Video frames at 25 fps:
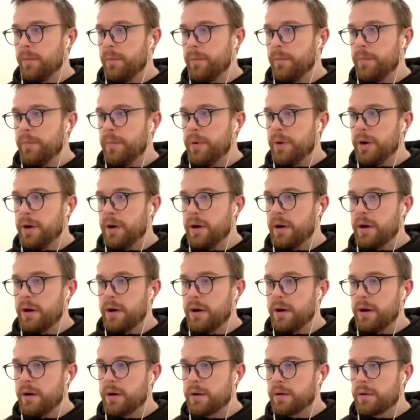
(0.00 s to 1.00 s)

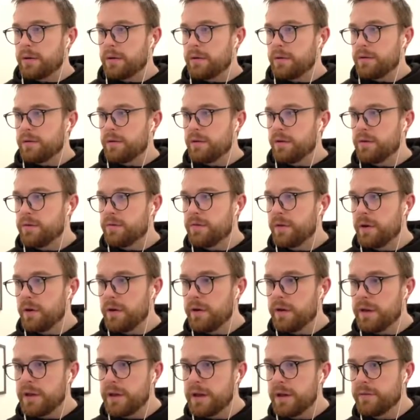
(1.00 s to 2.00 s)
But so
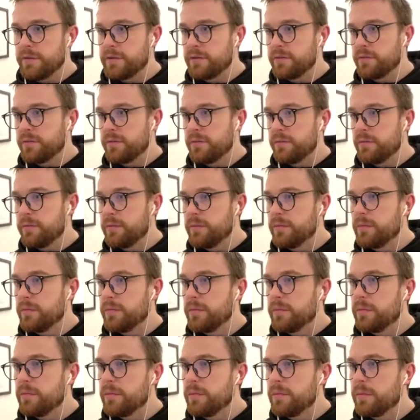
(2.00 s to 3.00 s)
far they haven't.
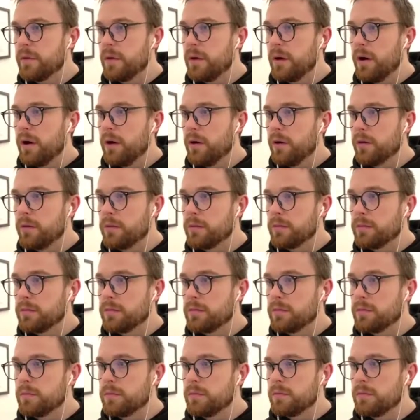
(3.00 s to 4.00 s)
Oh,
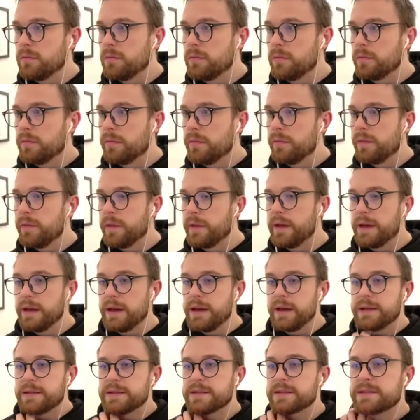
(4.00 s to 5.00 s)

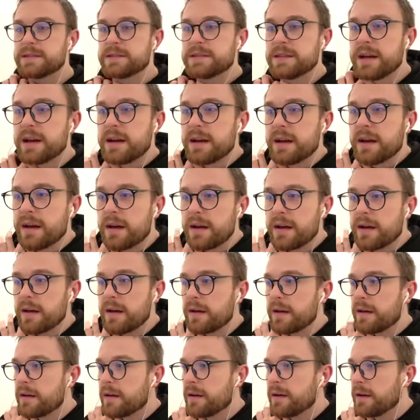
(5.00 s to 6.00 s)
it's
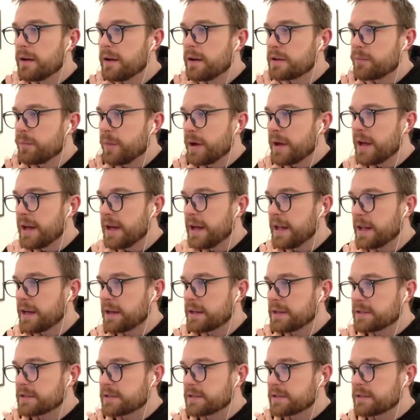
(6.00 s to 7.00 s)
my
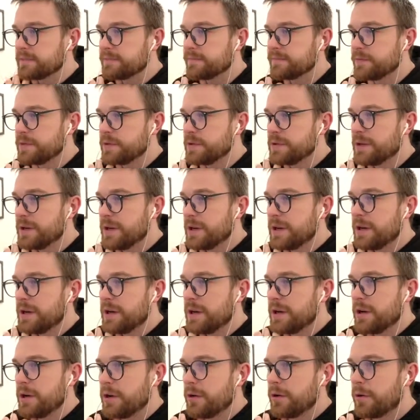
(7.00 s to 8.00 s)
allies
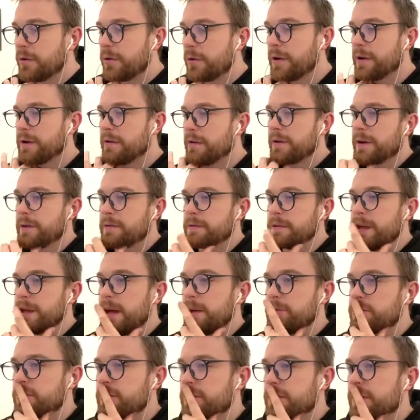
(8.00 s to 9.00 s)
who are running around
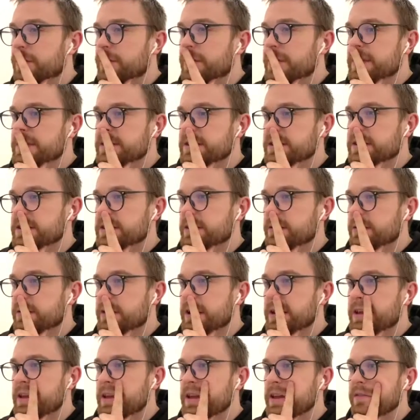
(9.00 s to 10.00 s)
capturing their bases. So
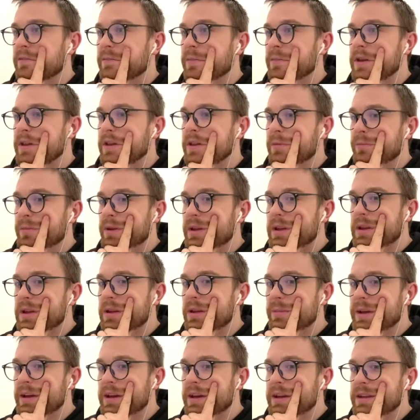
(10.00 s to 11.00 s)
they gave me the
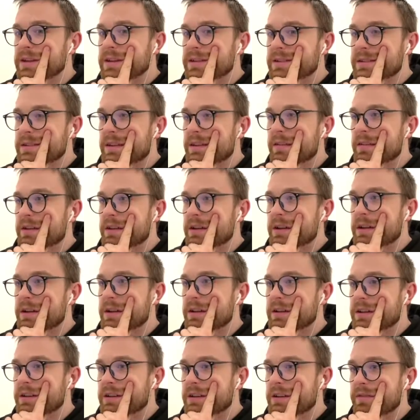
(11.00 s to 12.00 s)
B base, and they're
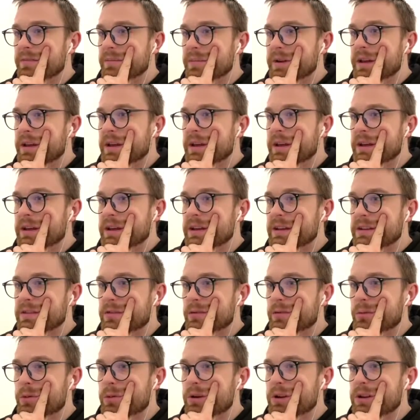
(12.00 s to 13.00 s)
gonna give me A
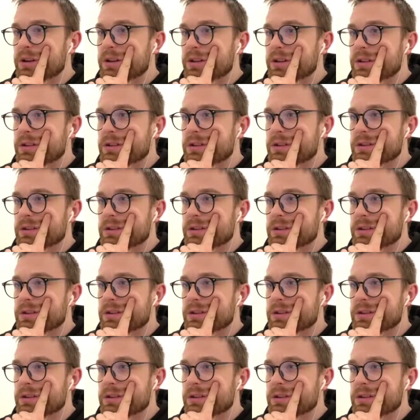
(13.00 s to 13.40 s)
as well.